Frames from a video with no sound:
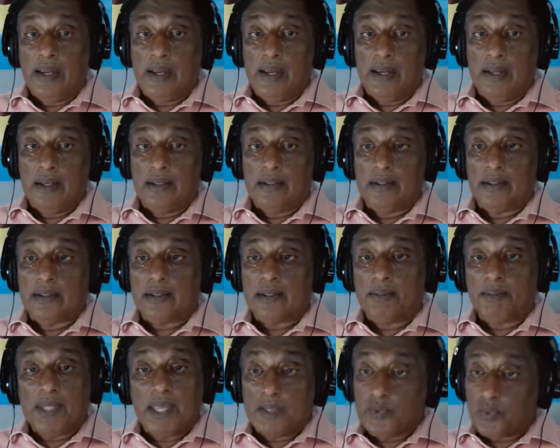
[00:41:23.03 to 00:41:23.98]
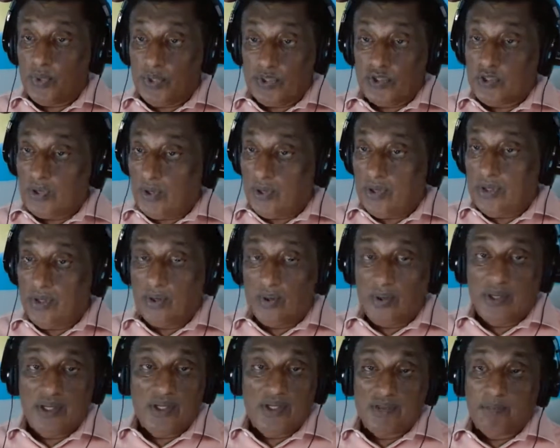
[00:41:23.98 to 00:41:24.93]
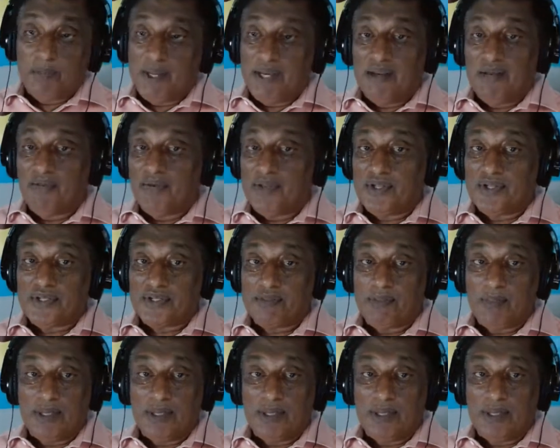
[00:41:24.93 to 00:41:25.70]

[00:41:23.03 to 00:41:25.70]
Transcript: And sometimes we enjoy all these benefits,